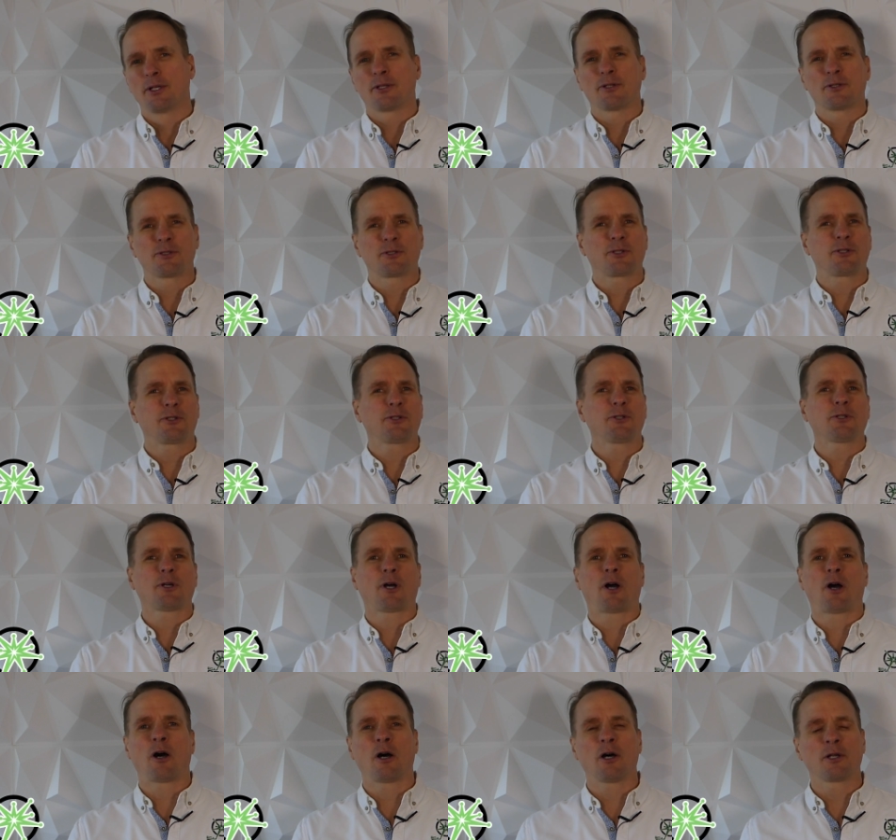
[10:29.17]
There's
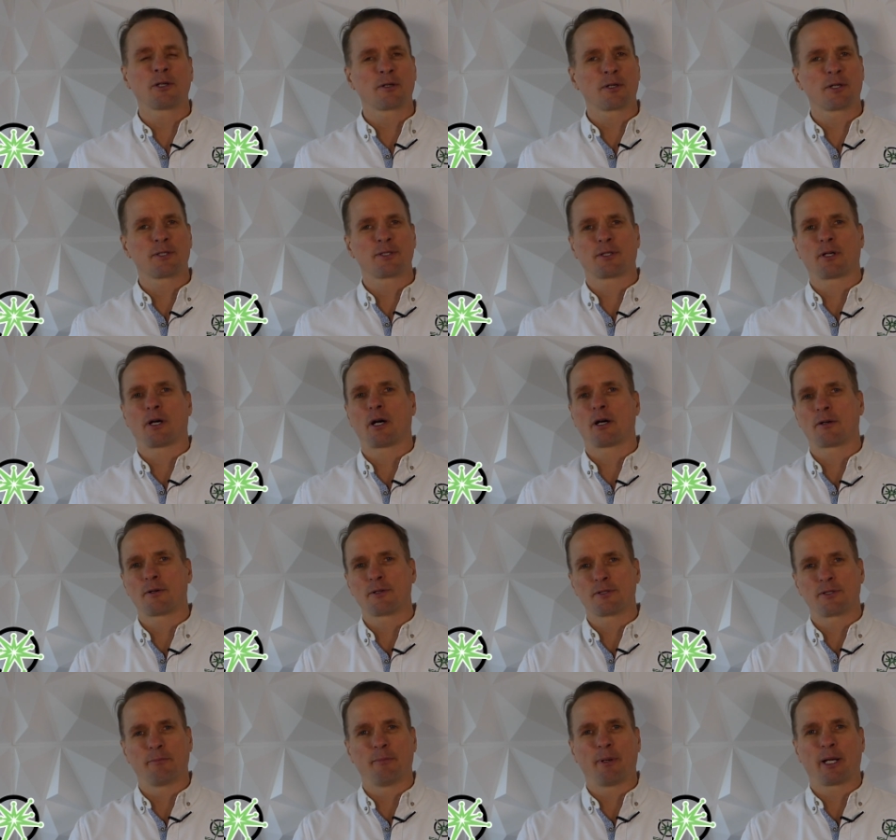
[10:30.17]
hundreds and
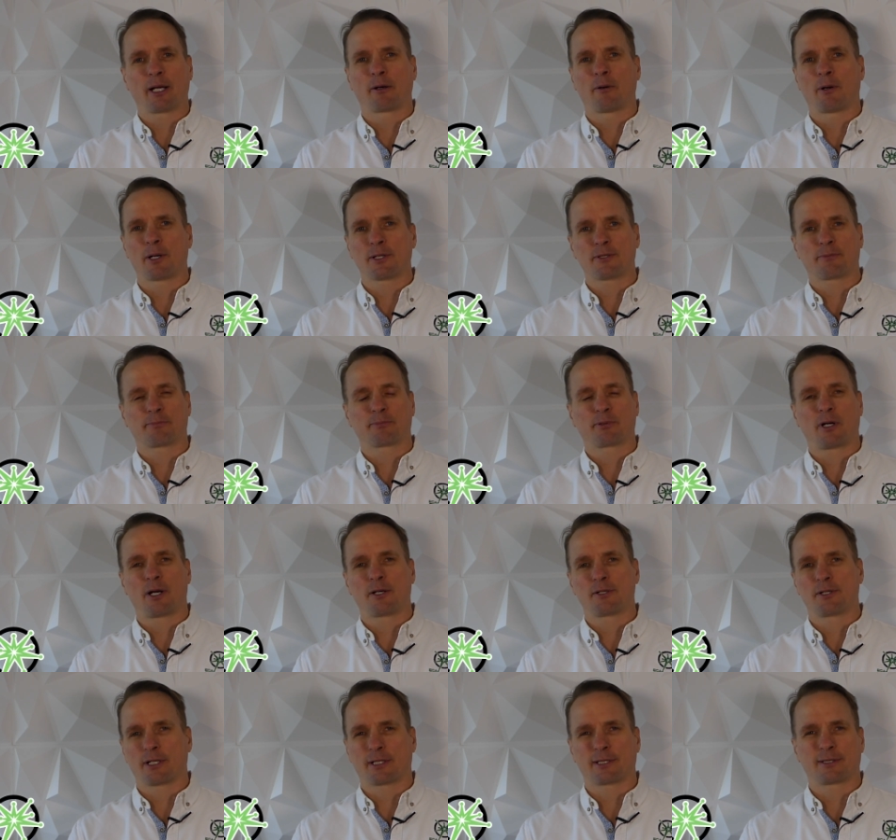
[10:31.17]
hundreds of megawatts of
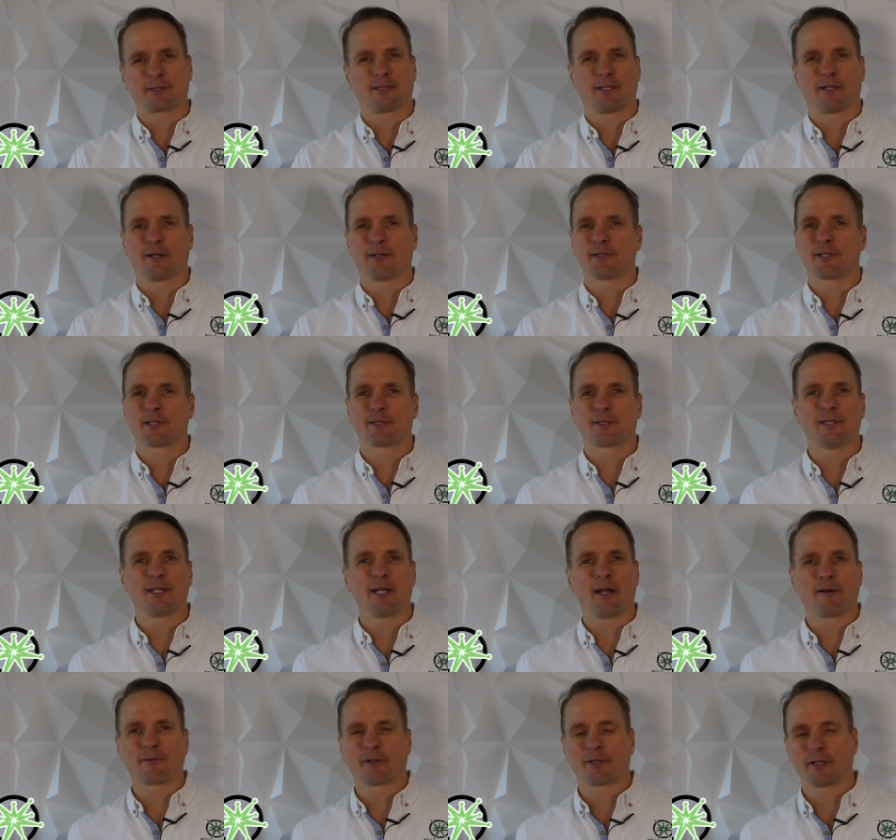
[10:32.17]
projects that are just
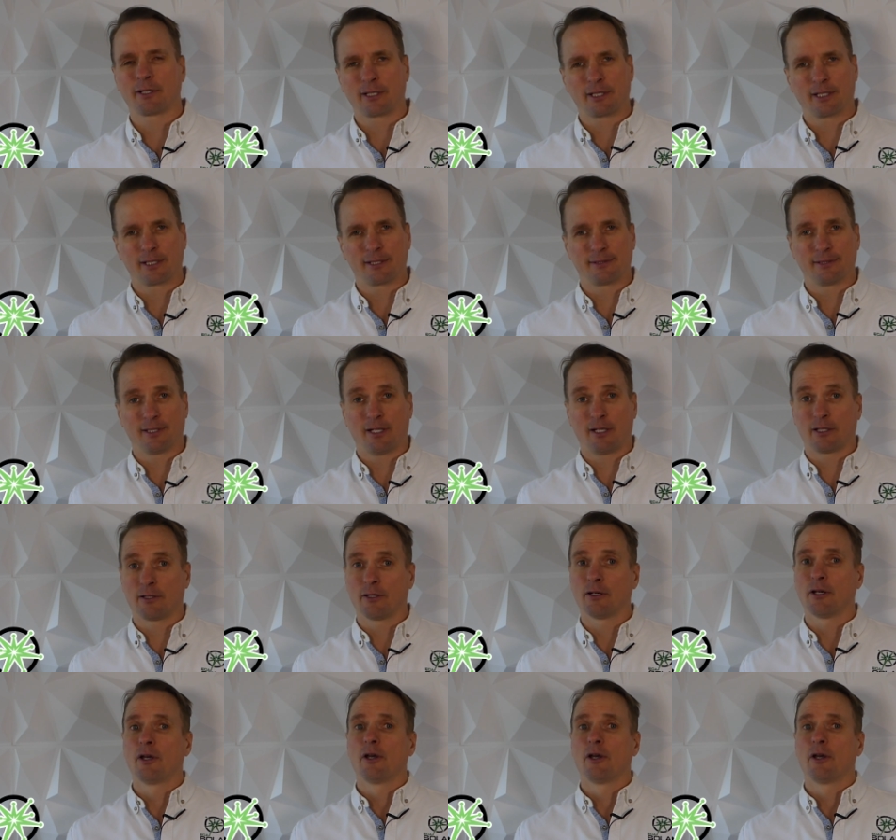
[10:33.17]
never going to get done.